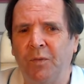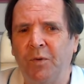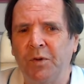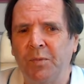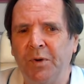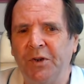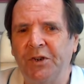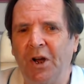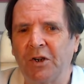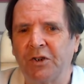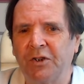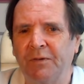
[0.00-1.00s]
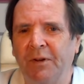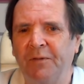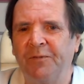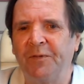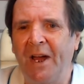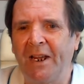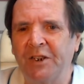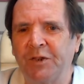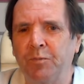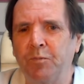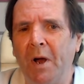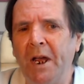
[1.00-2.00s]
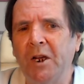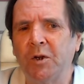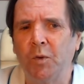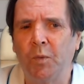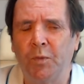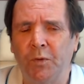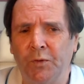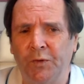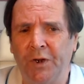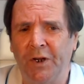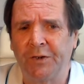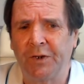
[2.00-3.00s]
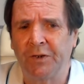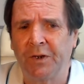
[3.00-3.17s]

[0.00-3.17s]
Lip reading: for the production of advanced microprocessors,